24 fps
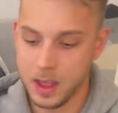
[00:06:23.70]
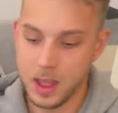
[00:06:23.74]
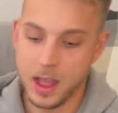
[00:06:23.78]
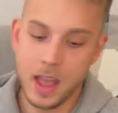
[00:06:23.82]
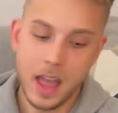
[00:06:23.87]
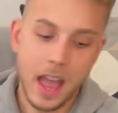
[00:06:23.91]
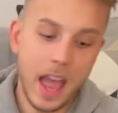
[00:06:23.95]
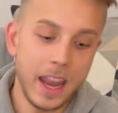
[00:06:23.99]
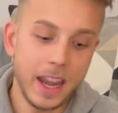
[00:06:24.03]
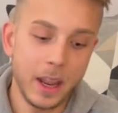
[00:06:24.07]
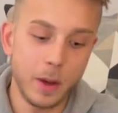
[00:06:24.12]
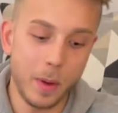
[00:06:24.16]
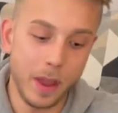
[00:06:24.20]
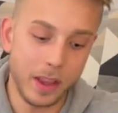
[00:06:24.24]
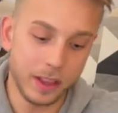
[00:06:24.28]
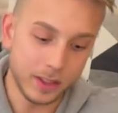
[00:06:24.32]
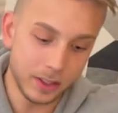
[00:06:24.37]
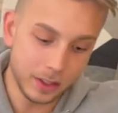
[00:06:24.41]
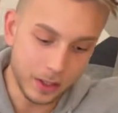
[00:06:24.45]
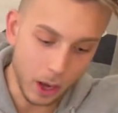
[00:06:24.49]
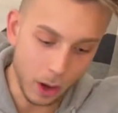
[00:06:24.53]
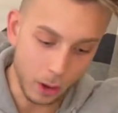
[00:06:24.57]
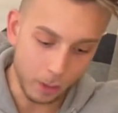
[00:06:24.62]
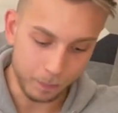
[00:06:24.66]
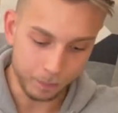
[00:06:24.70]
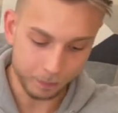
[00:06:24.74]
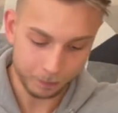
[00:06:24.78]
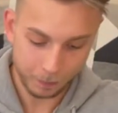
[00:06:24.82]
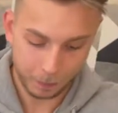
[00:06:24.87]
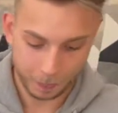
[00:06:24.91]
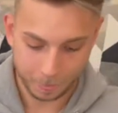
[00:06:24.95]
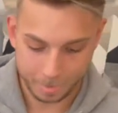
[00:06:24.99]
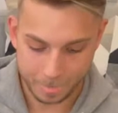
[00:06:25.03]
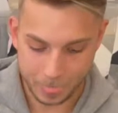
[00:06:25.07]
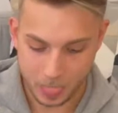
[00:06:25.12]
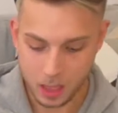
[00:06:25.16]
Anyway, so
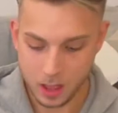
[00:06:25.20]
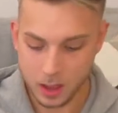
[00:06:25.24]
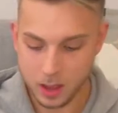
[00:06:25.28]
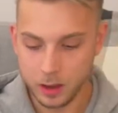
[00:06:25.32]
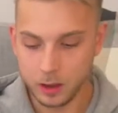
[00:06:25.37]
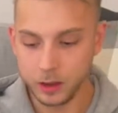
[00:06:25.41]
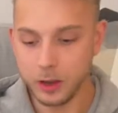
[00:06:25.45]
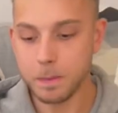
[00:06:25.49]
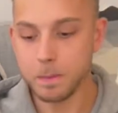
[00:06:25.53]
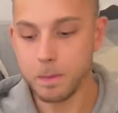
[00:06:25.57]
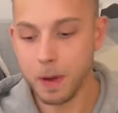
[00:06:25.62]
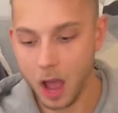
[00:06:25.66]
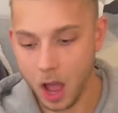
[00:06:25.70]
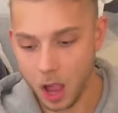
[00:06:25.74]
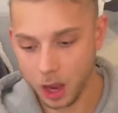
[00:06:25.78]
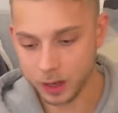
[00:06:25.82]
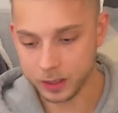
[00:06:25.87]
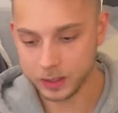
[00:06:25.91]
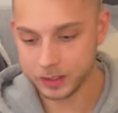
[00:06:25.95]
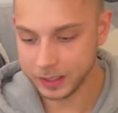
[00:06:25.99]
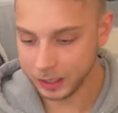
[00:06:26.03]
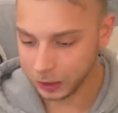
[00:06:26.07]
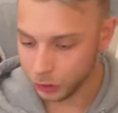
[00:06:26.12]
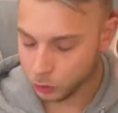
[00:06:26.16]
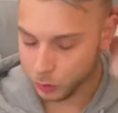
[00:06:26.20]
the pockets that you